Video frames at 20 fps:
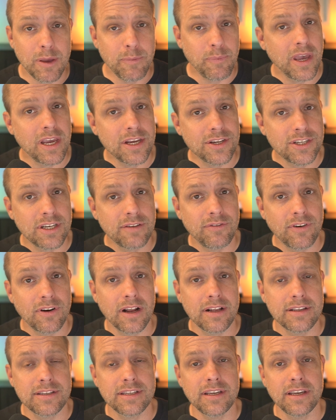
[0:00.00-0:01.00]
patient if you're
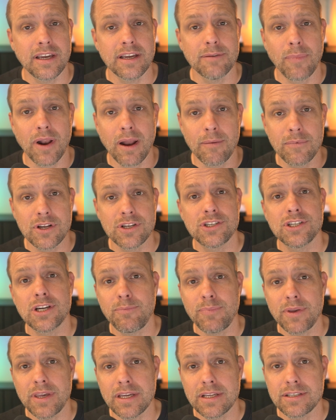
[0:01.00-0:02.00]
not seeing it, but I'm going to
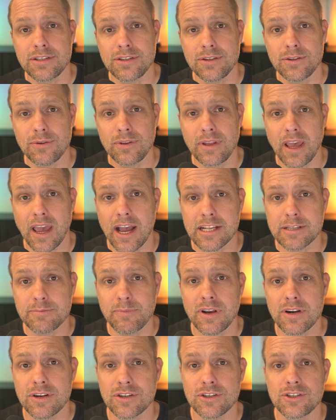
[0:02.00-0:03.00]
jump into the ads
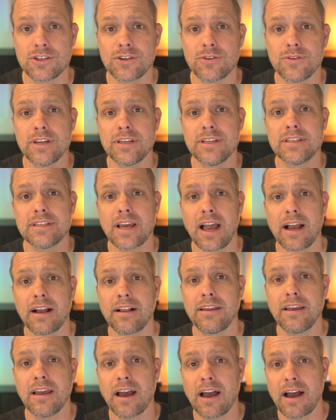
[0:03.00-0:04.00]
manager and show you
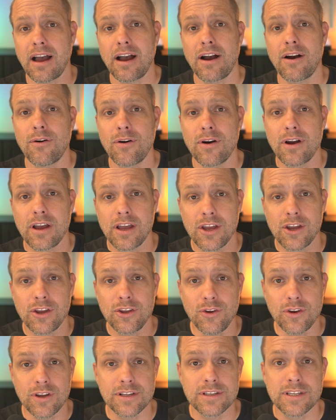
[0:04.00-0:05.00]
exactly how
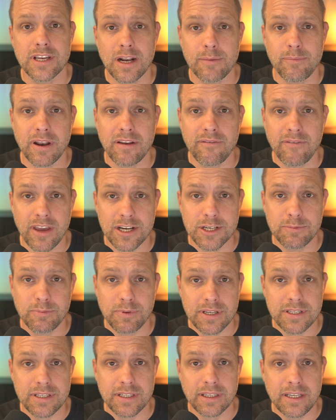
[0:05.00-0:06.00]
you can set up an Advantage
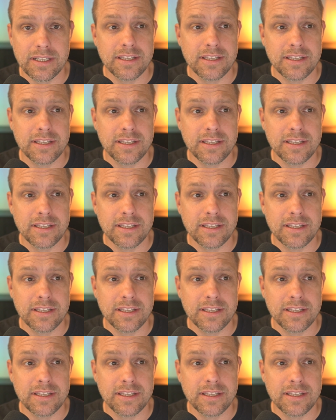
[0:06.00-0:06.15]
Plus leads